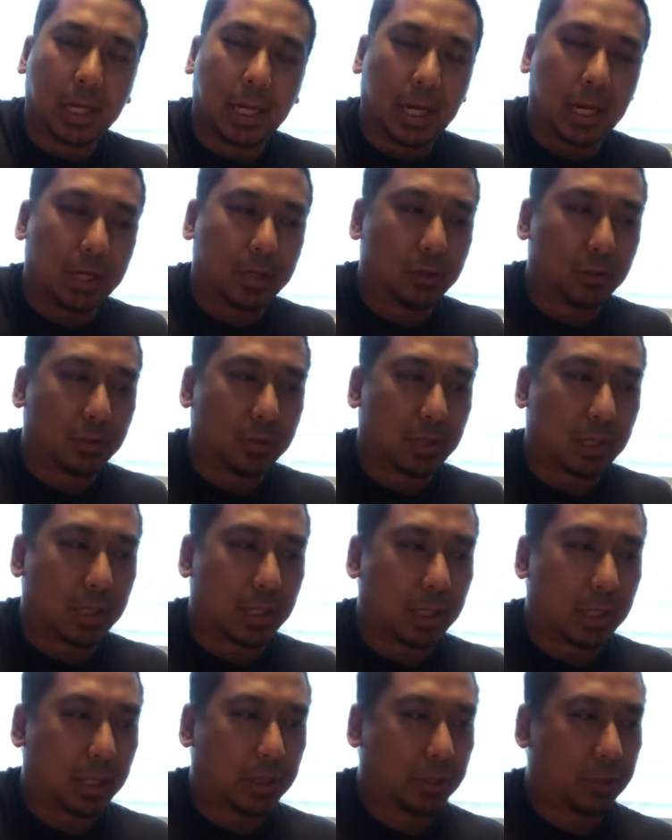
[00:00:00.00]
Angels
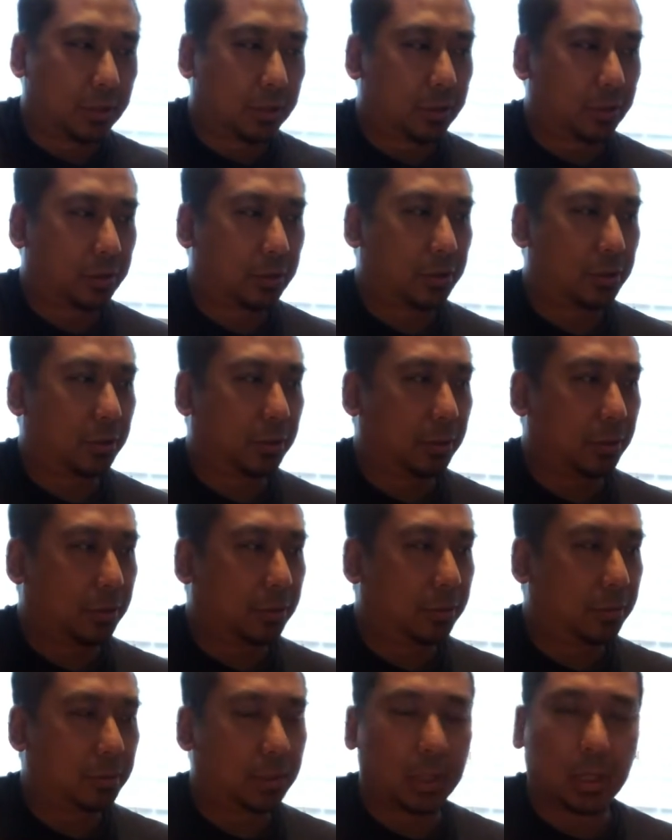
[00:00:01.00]
collection and show you.